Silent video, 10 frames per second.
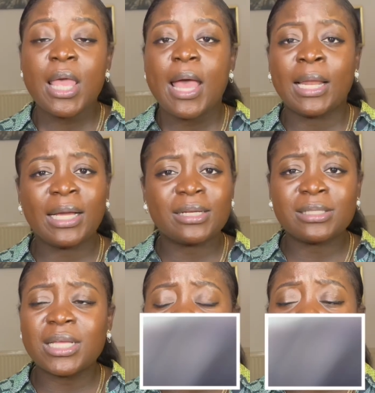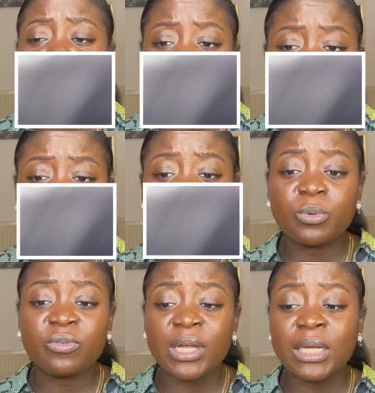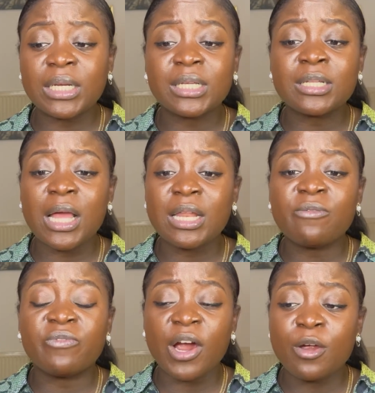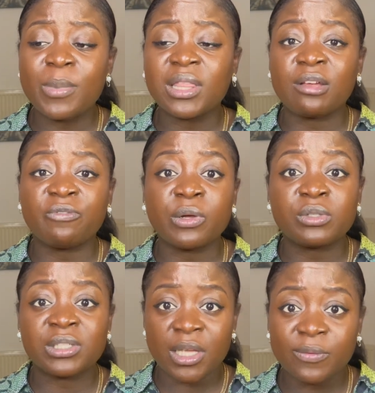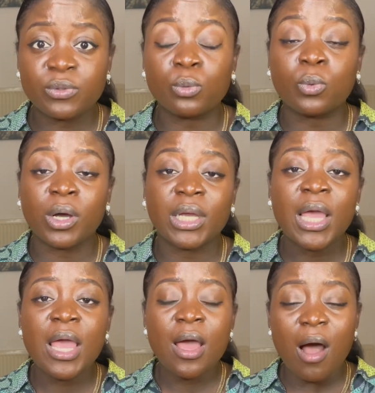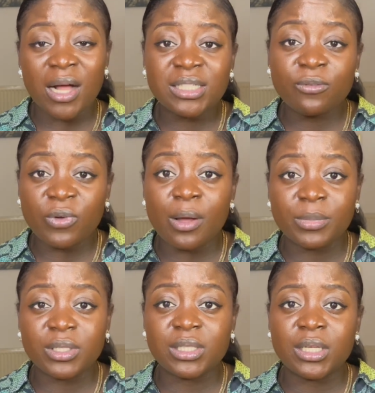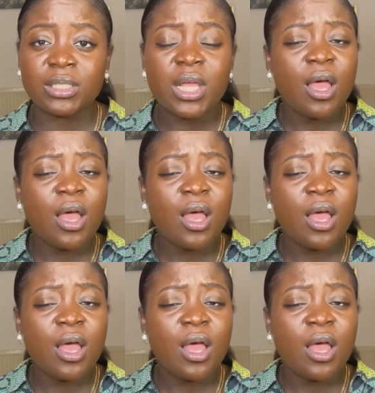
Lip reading: And I can say that provided an environment that felt safe to work as a pharmacist.